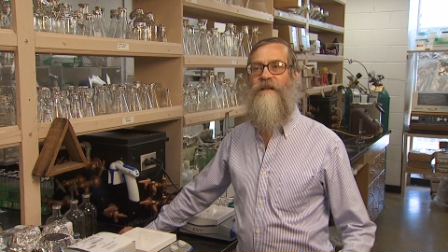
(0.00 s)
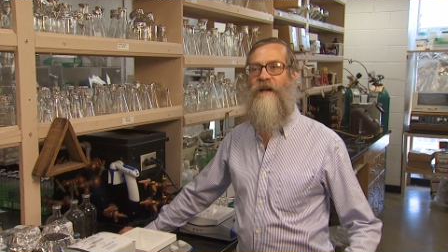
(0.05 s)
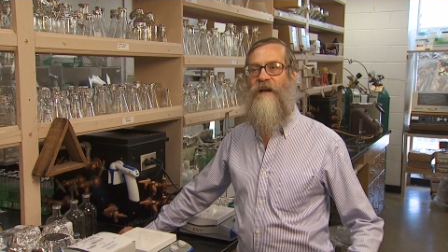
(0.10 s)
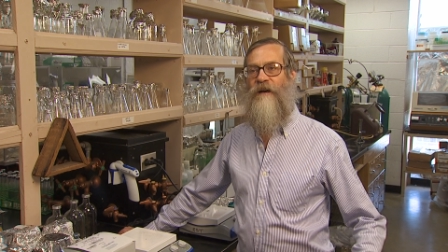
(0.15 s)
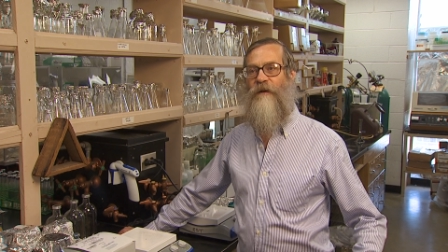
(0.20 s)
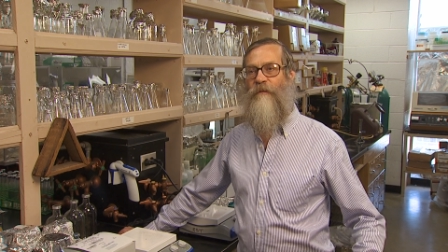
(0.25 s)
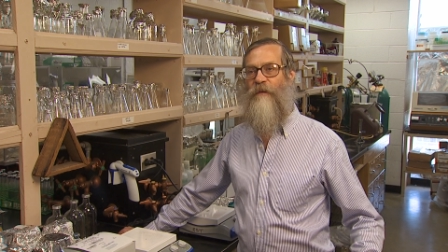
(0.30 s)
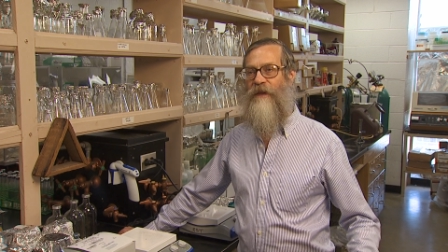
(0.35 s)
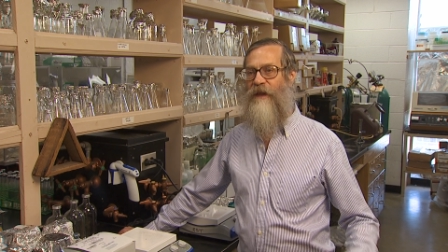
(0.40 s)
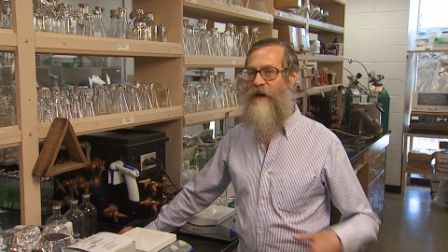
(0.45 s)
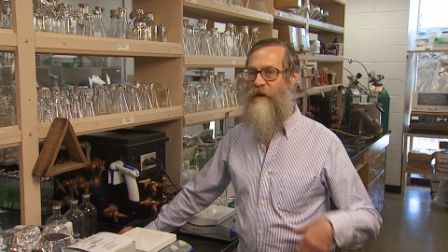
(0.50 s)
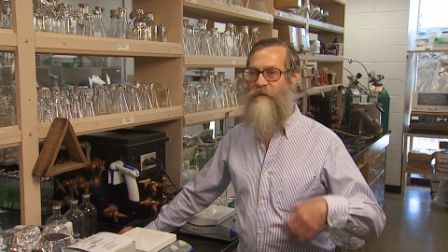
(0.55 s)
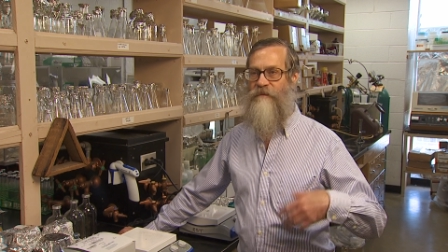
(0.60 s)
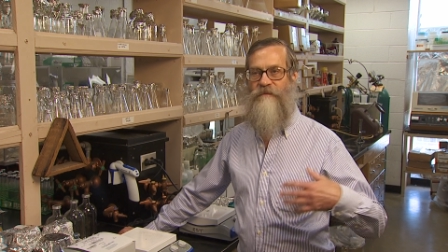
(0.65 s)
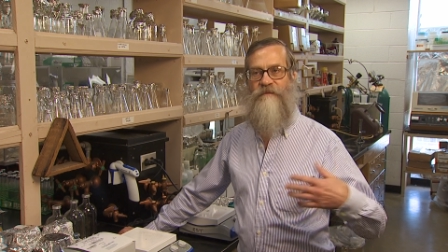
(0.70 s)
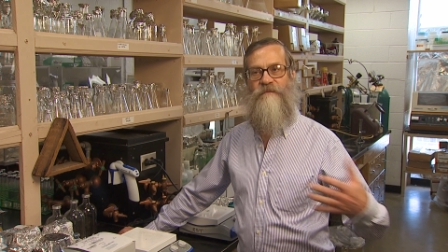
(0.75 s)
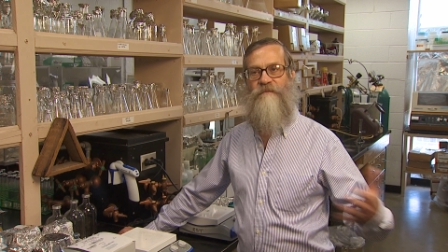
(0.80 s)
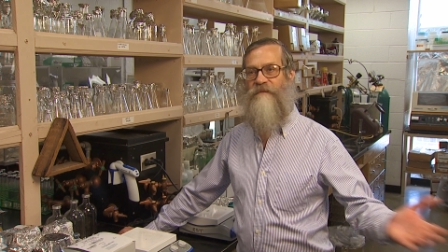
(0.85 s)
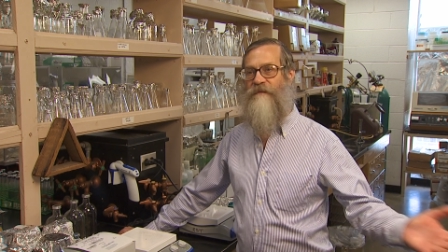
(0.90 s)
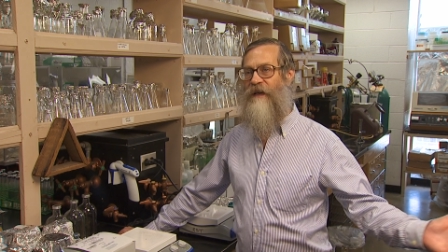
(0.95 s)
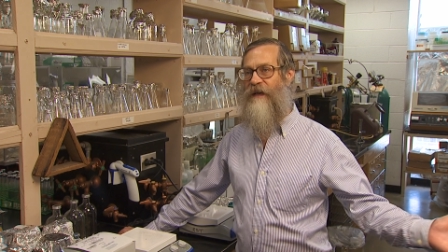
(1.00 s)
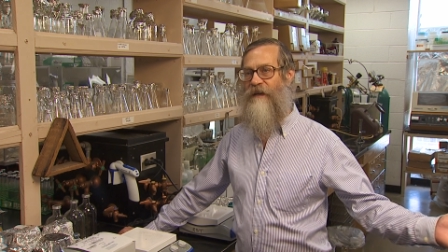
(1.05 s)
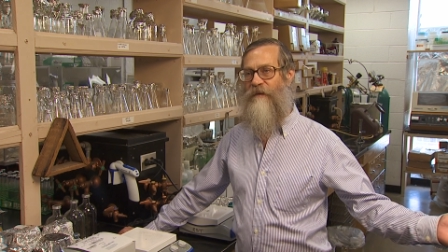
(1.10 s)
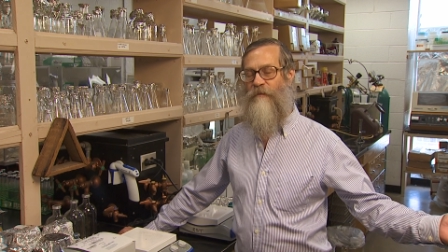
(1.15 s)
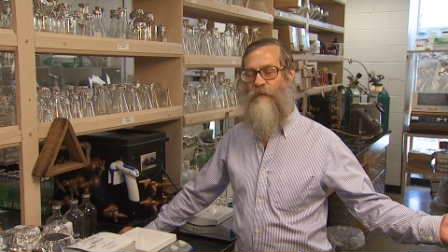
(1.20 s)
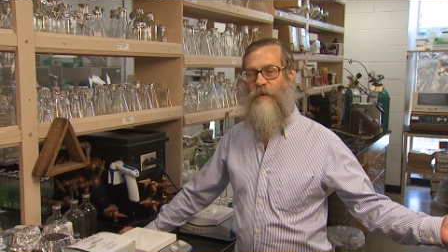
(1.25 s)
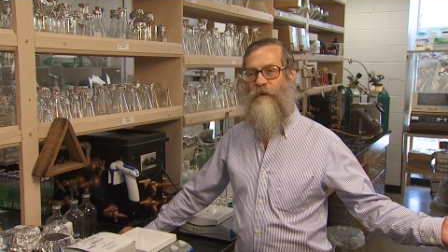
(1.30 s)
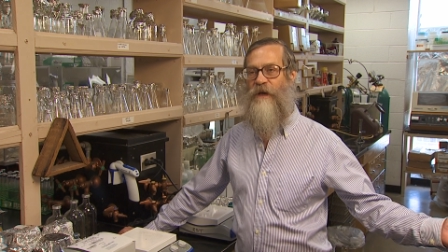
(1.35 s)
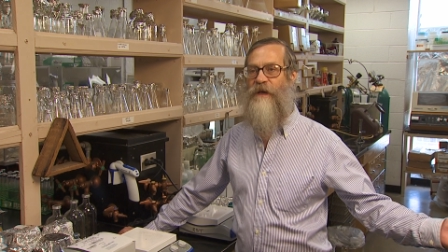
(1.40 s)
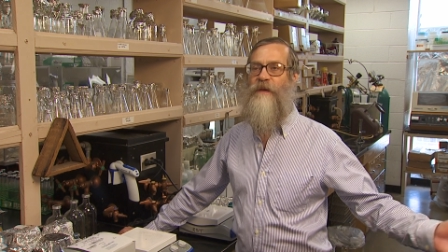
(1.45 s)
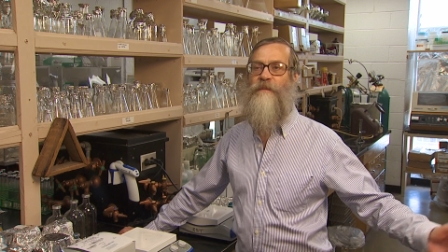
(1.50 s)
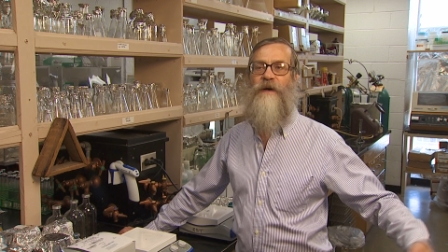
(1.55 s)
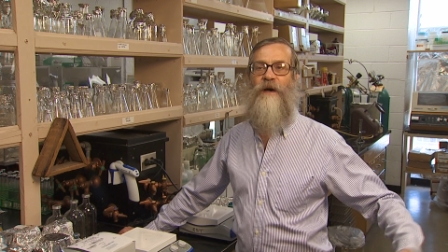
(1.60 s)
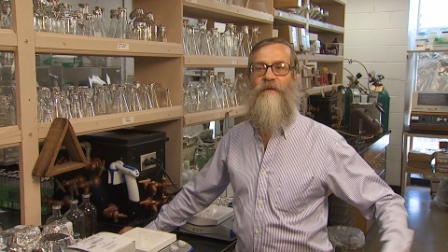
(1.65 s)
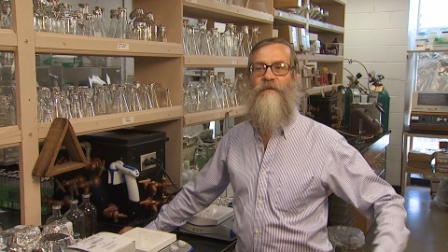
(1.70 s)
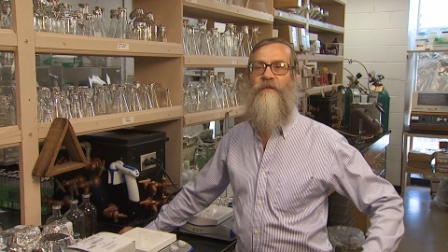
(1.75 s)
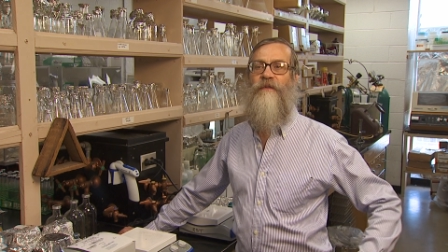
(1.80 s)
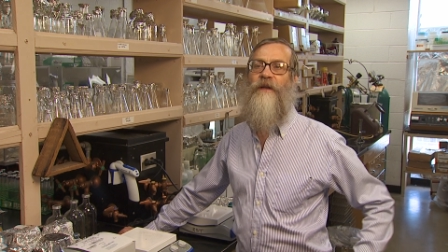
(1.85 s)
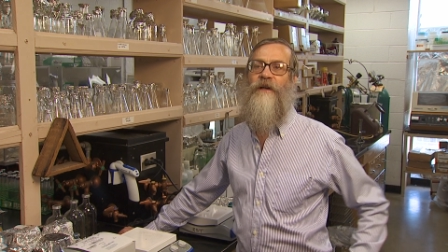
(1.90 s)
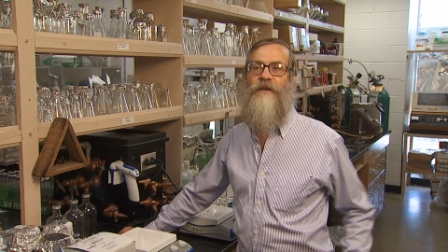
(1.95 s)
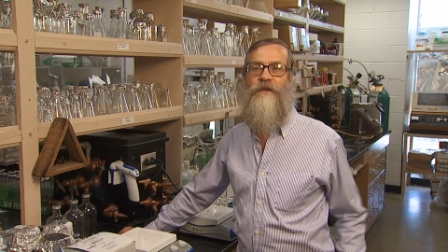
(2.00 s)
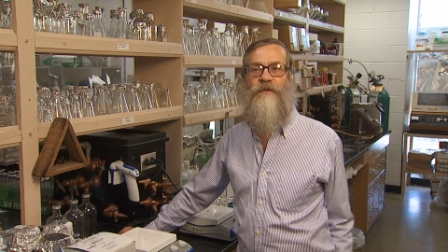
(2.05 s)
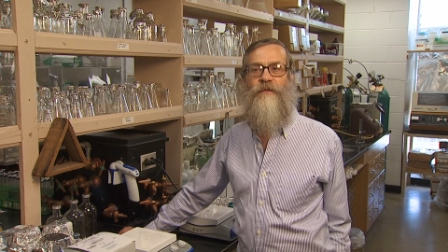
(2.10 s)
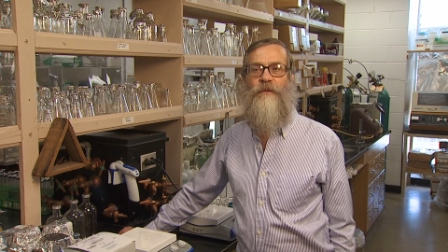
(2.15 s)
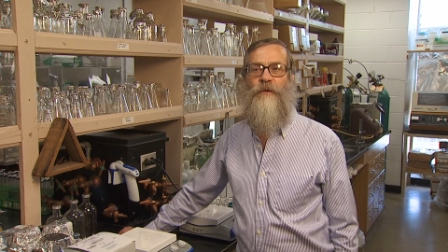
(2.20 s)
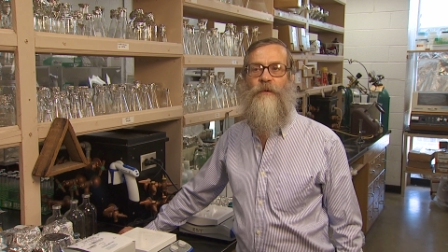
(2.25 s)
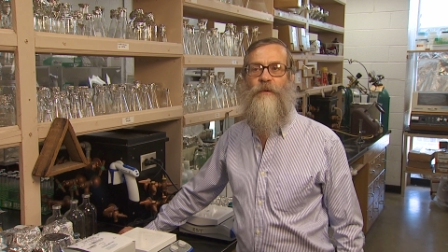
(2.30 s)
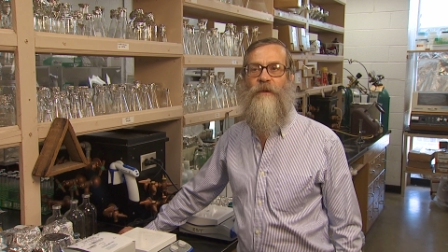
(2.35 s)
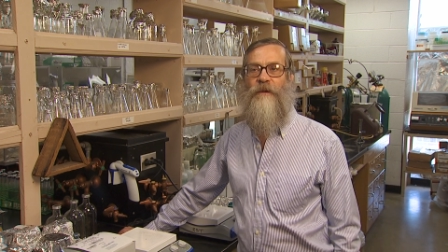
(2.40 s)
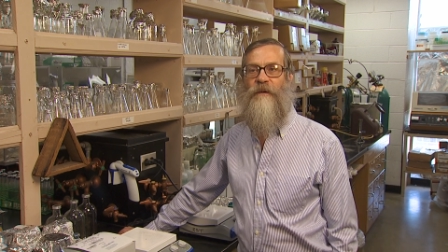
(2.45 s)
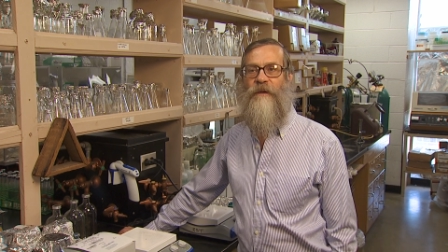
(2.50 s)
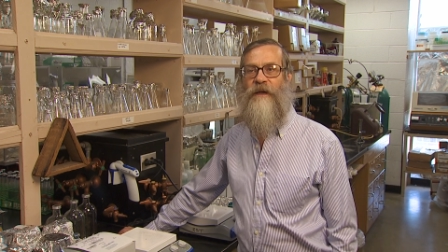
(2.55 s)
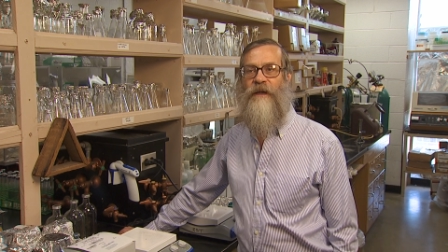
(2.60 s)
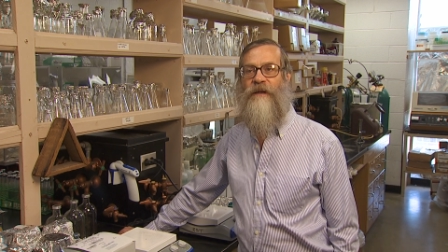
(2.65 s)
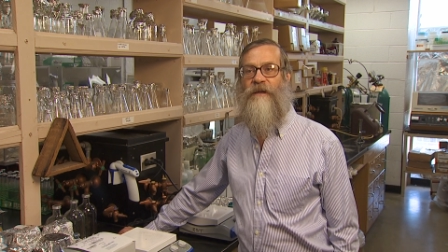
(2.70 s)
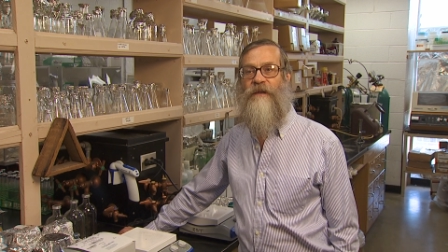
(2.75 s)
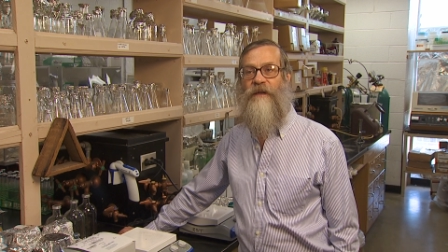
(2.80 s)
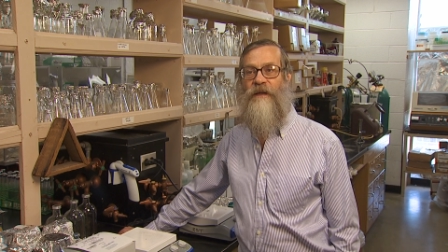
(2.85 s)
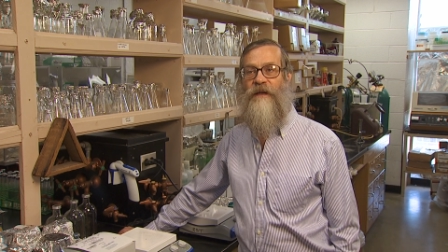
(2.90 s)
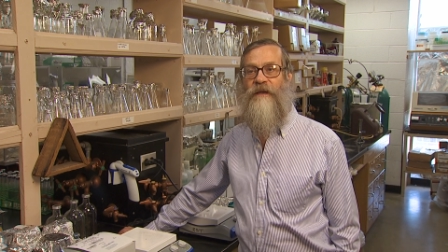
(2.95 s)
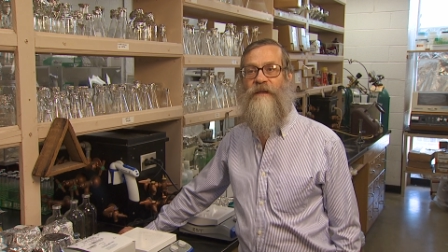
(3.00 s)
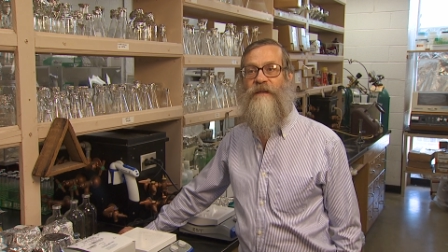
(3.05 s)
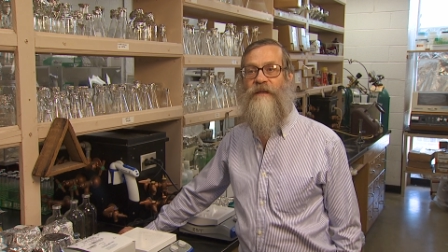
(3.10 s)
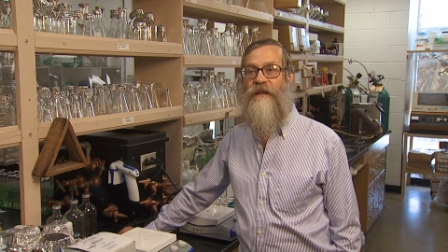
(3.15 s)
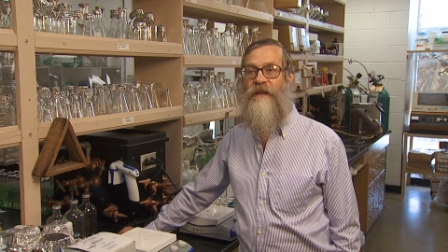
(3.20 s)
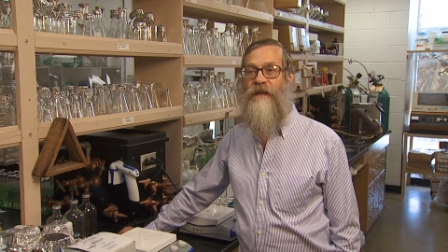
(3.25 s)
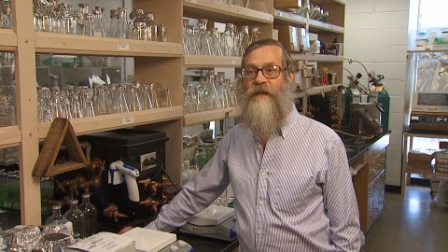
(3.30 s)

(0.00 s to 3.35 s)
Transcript: uh, without any worrying about flex fuel or anything.